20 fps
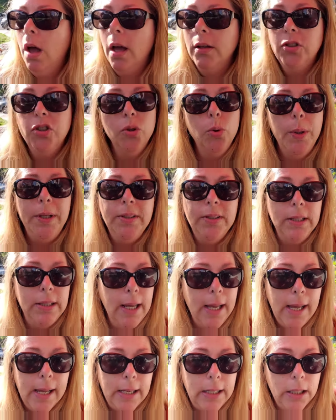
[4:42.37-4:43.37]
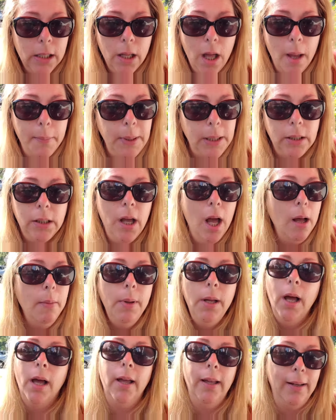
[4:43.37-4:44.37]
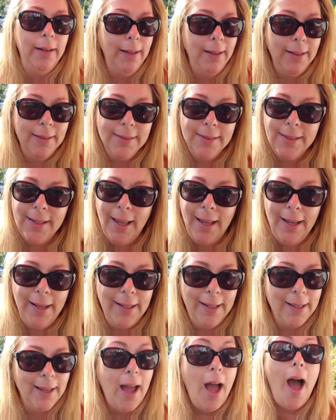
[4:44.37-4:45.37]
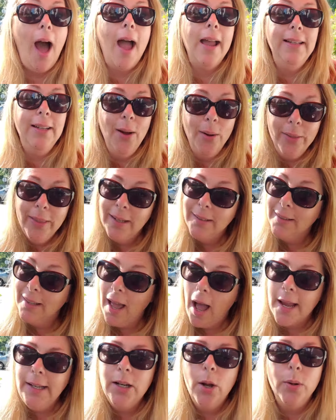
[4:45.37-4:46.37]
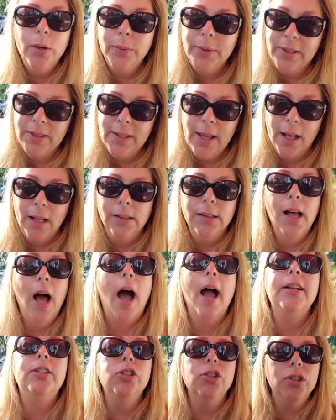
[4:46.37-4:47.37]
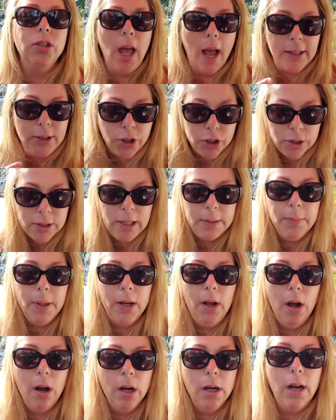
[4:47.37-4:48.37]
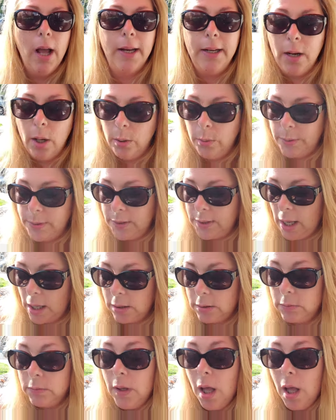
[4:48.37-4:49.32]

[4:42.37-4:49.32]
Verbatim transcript: Squeeze the day. I mean, come on. Like, I know it would sell. I just in my heart, I know it would sell.